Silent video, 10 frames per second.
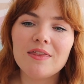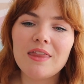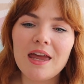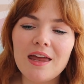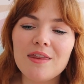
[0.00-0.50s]

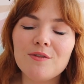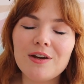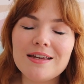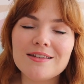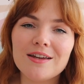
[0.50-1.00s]
they're the
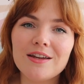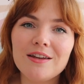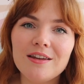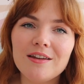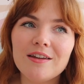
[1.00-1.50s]

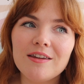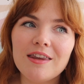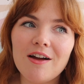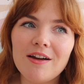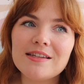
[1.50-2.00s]
reason
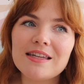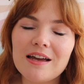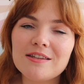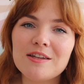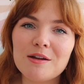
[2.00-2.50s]
that I
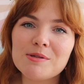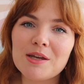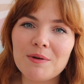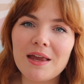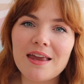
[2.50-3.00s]
started up
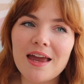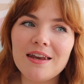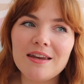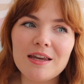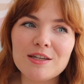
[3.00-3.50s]
sewing again